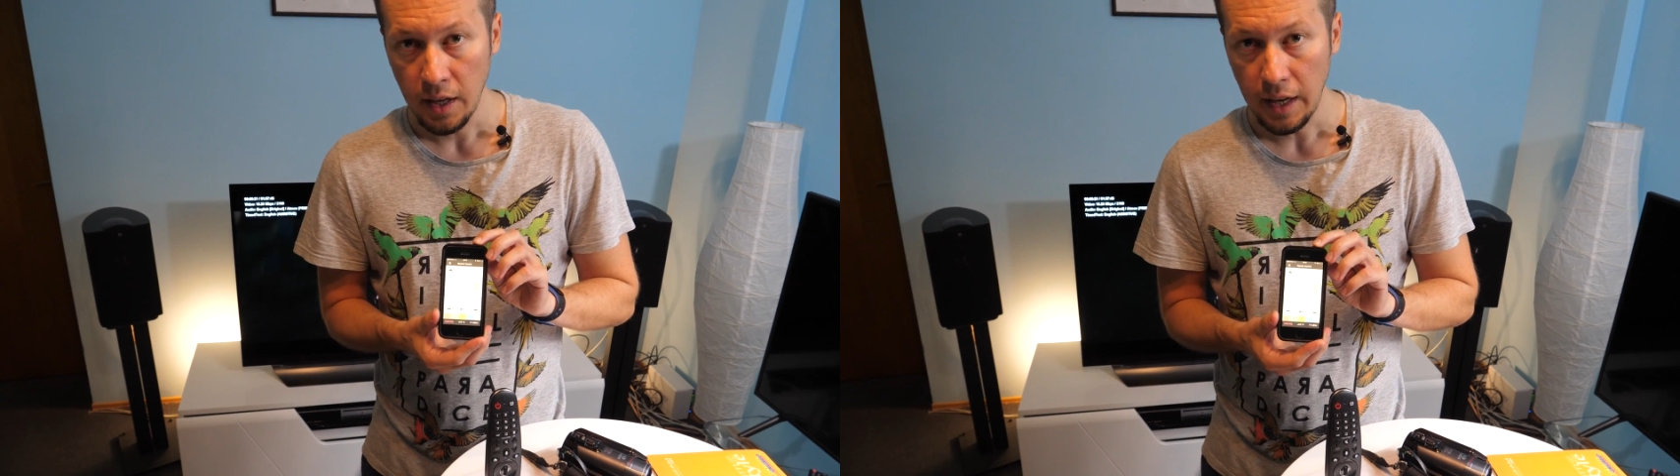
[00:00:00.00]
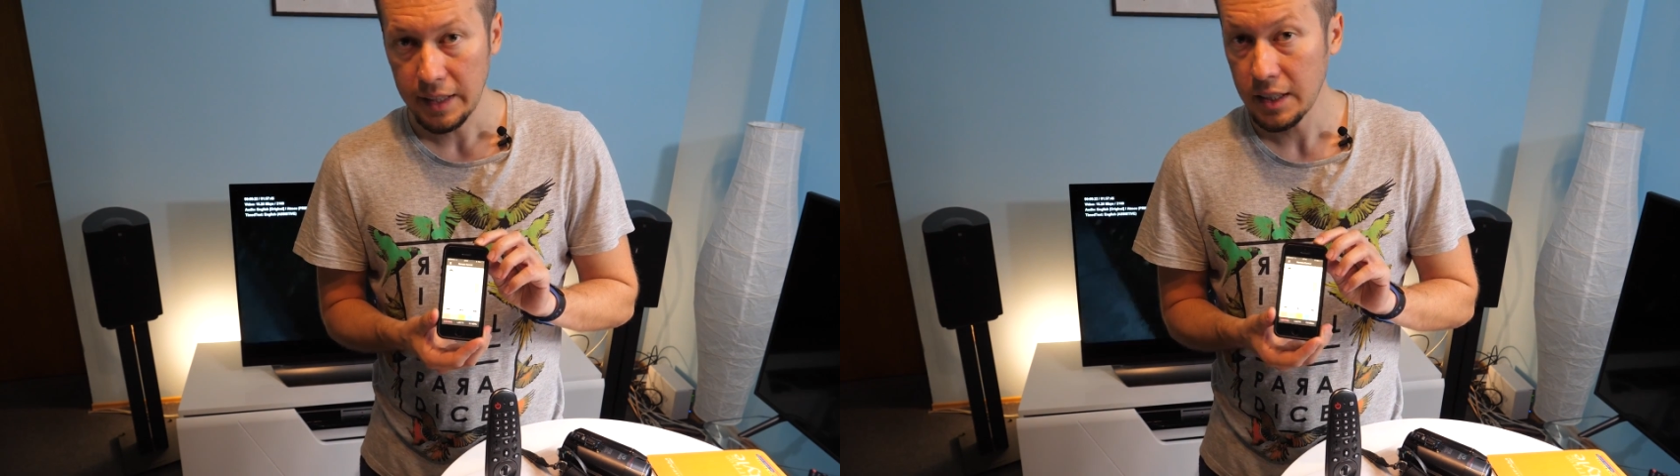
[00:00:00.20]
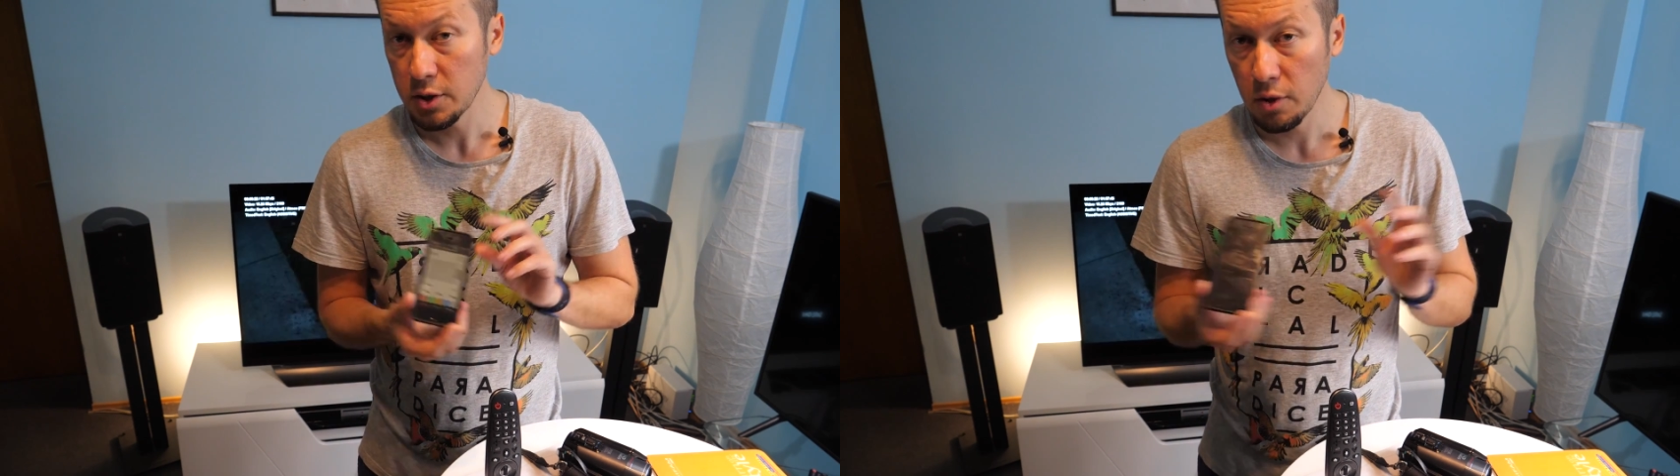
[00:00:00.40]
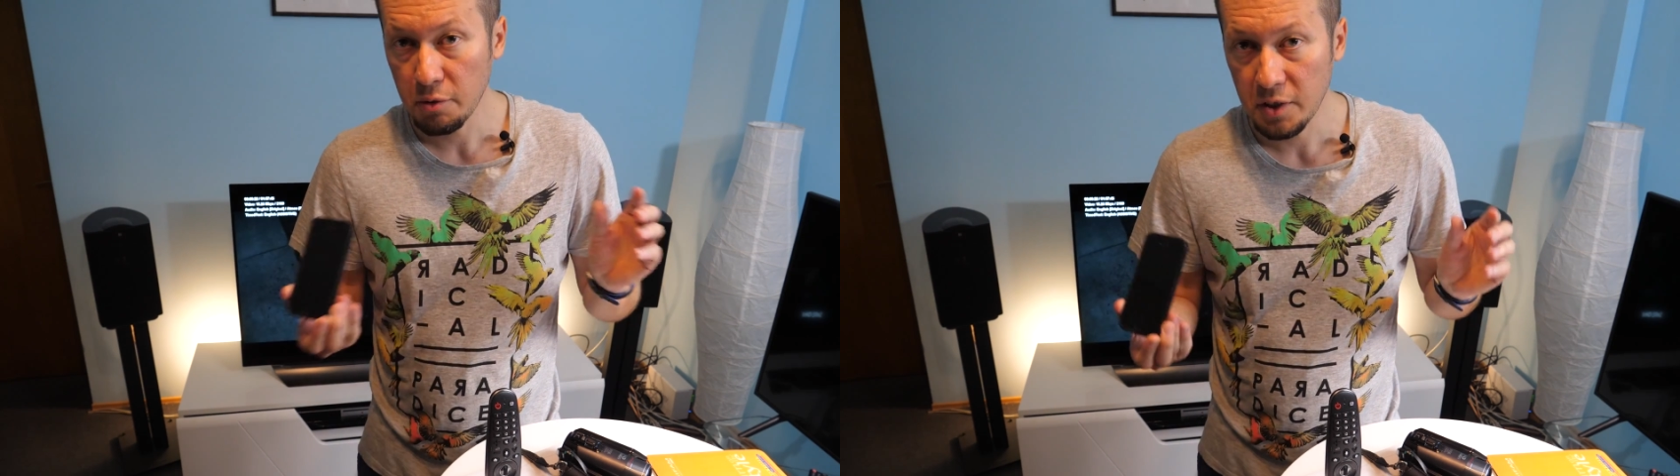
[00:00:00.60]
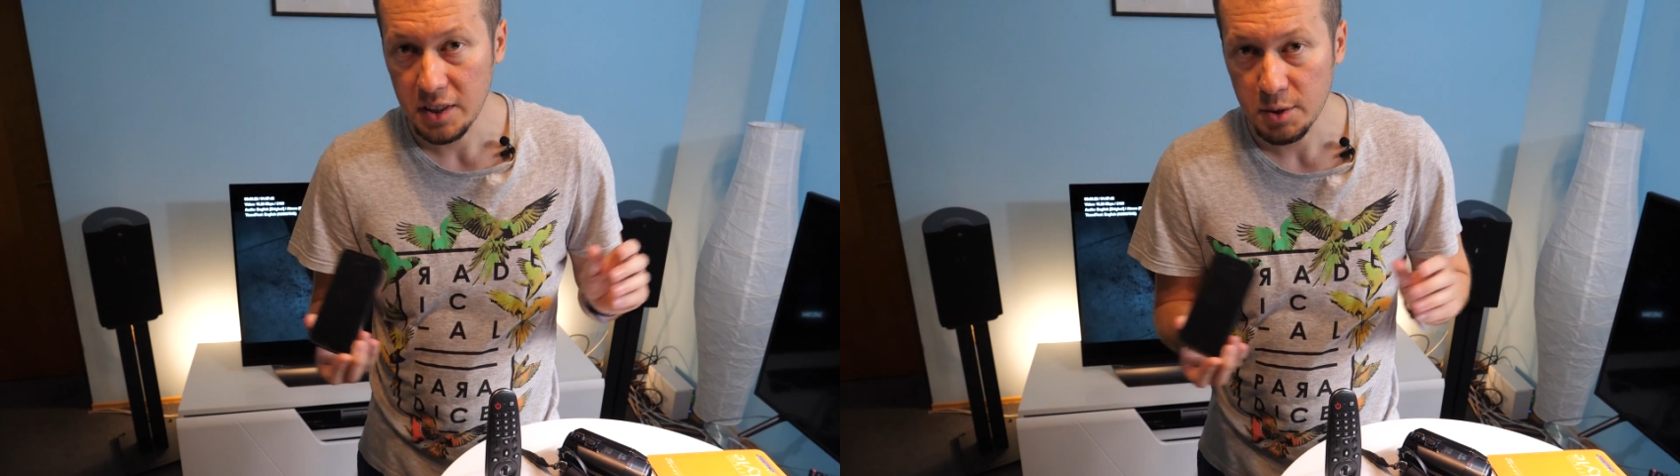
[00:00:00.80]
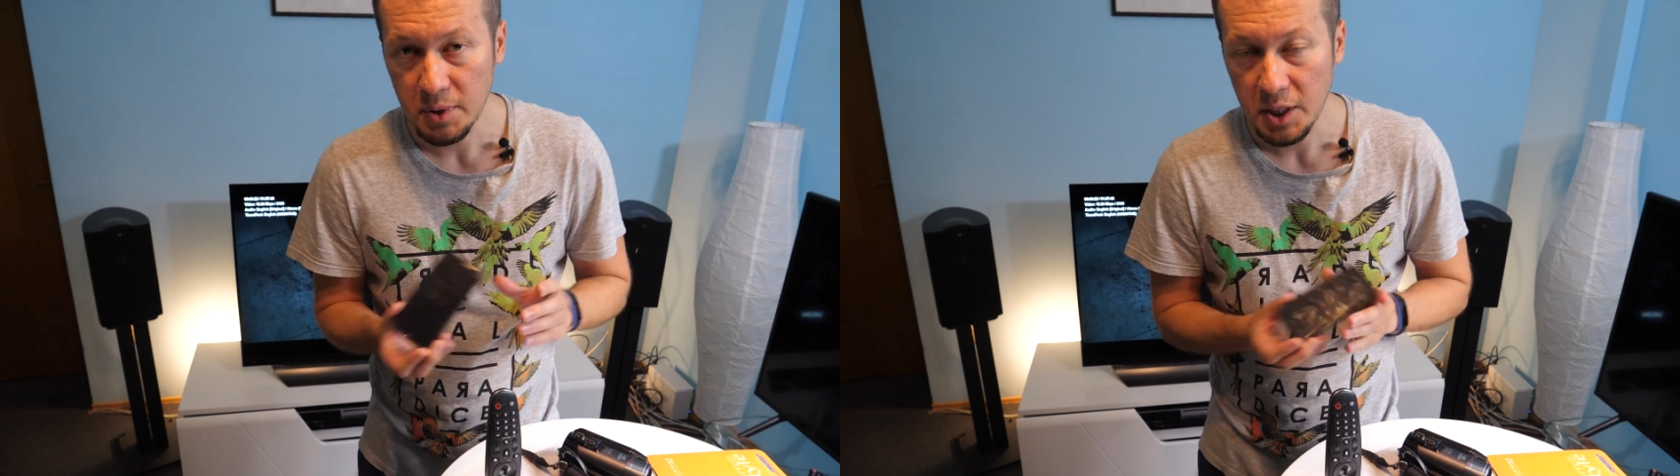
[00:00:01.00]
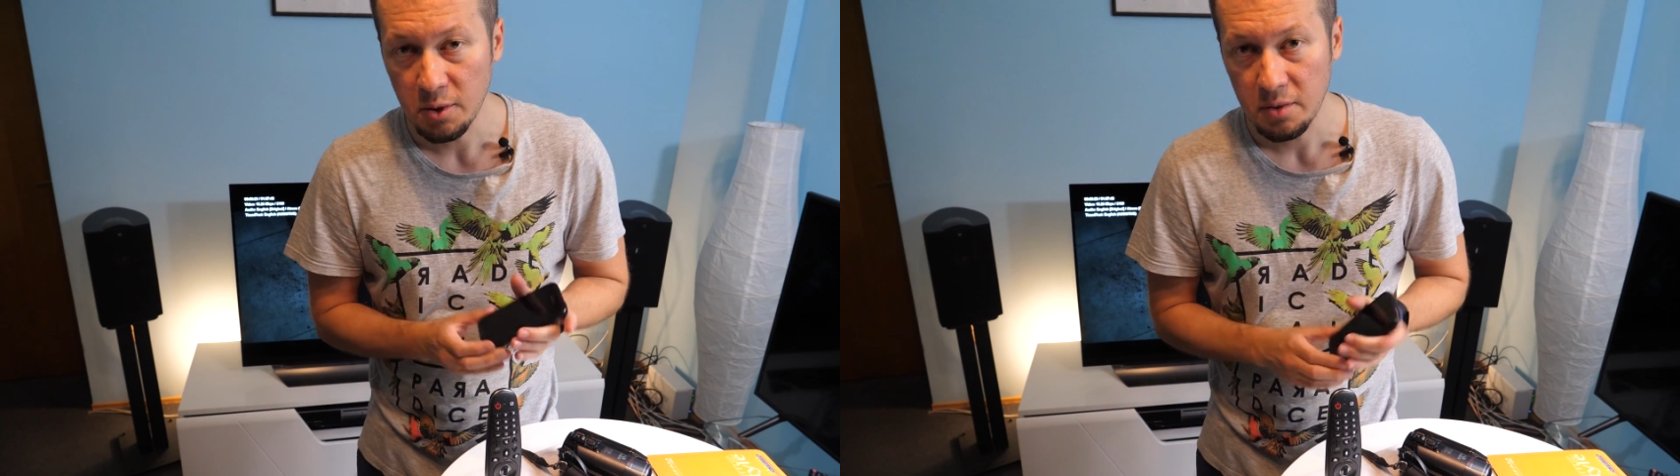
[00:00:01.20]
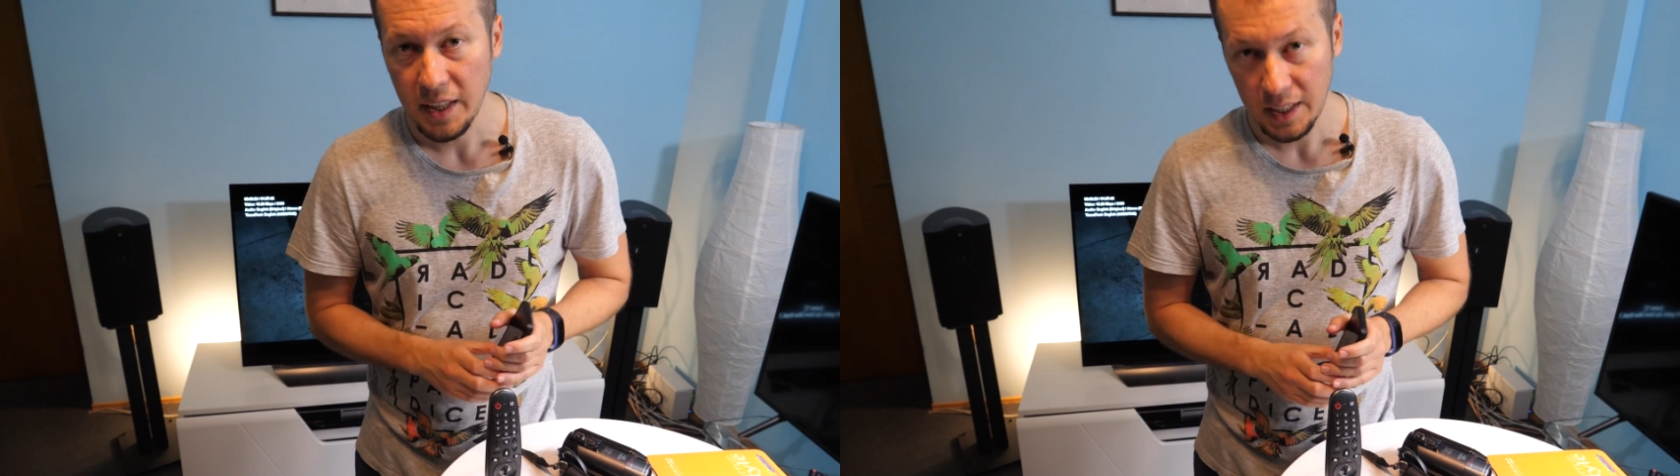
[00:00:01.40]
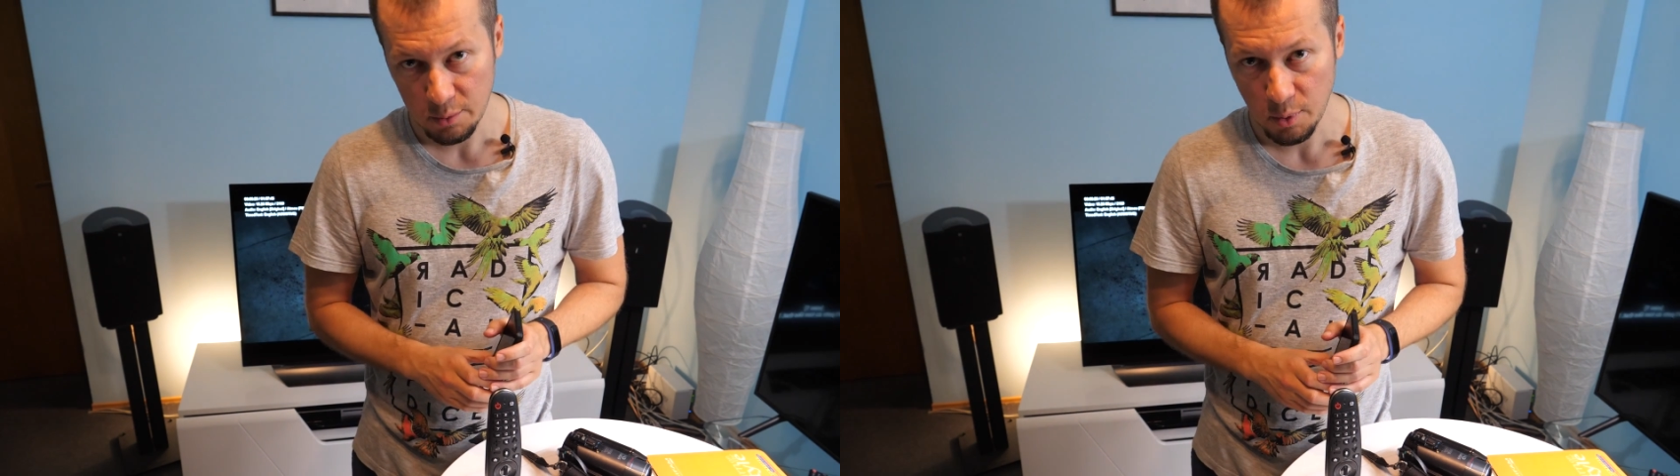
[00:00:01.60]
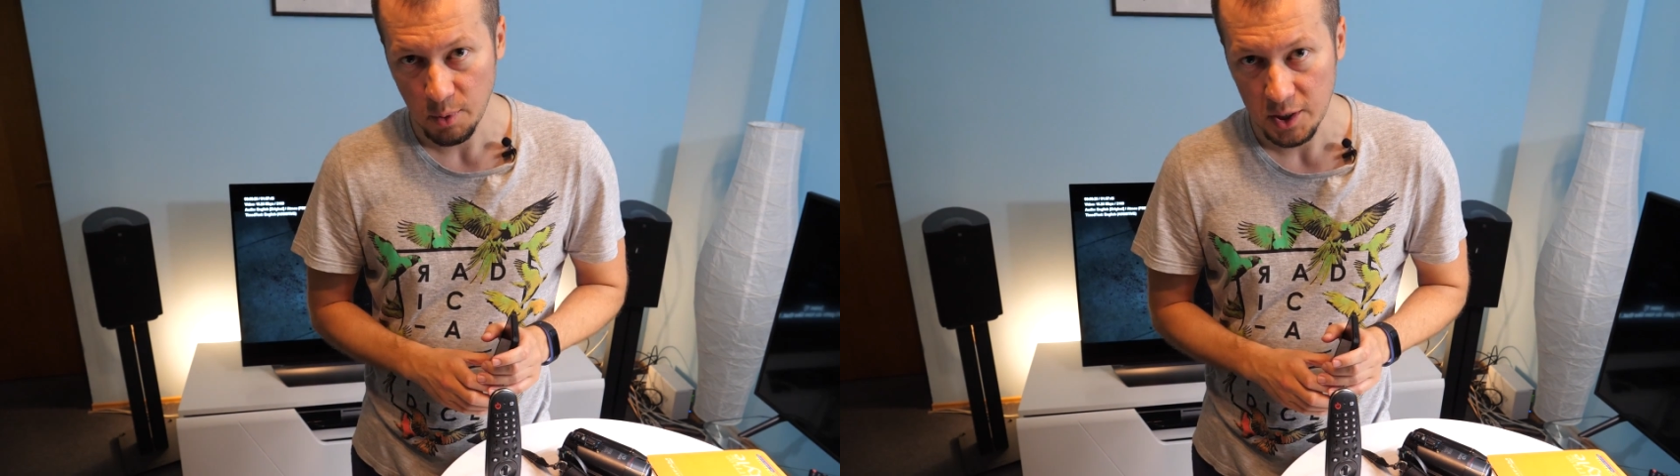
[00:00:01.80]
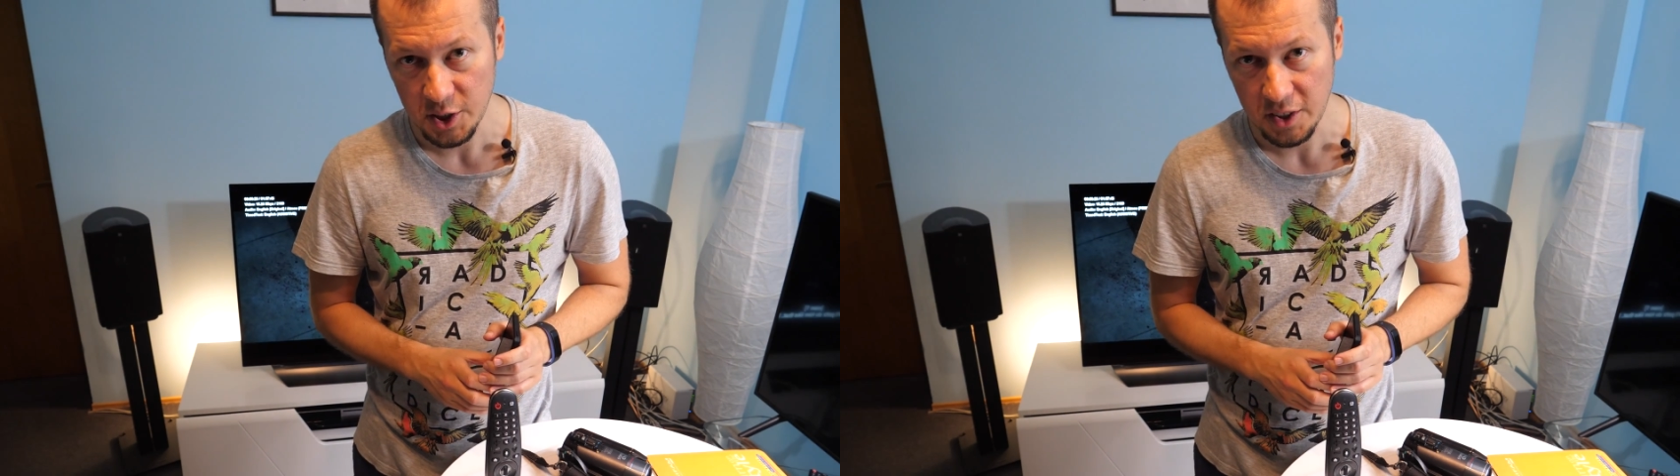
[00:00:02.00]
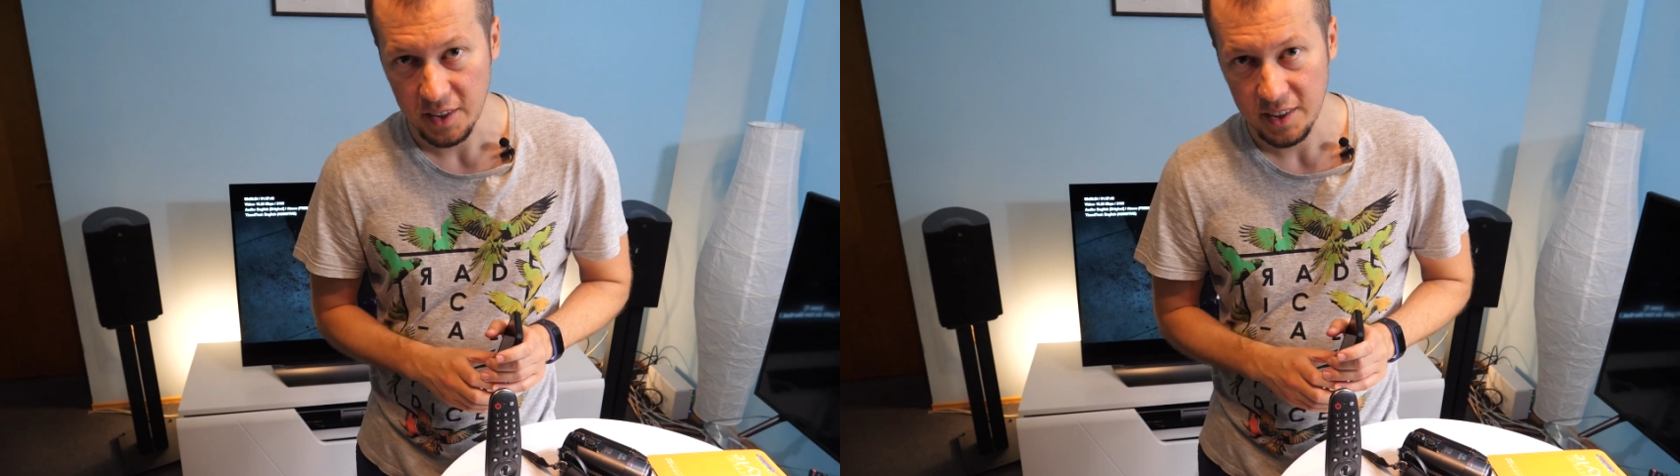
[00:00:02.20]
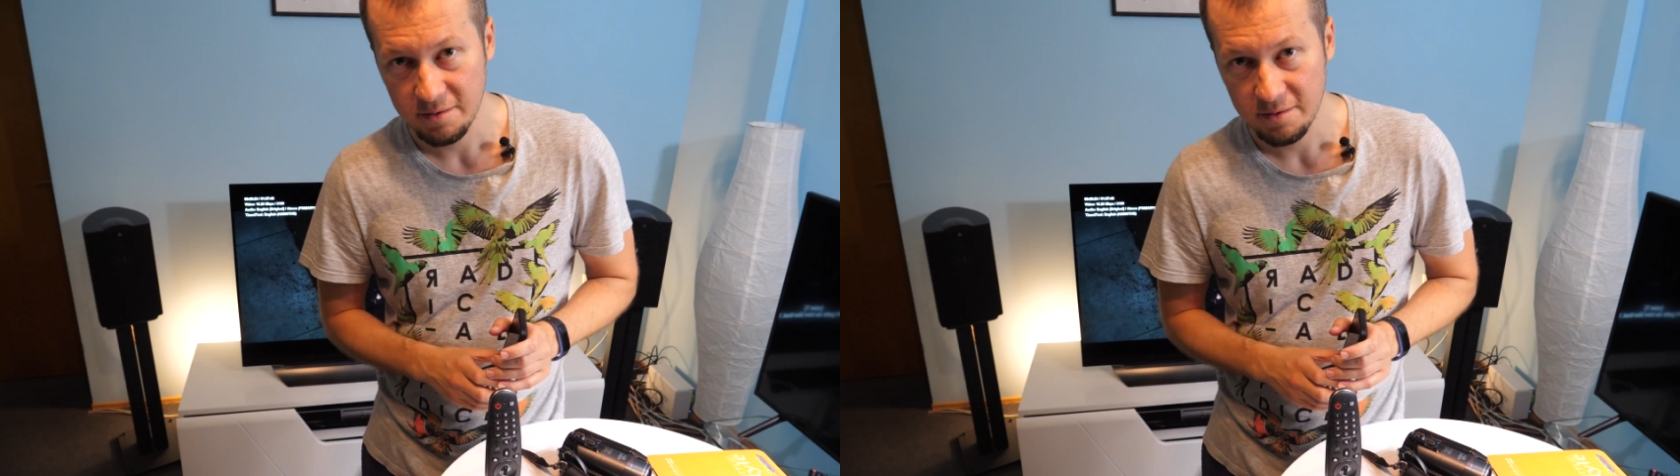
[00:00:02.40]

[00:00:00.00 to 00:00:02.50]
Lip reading: And that's all for this video. Thanks for watching.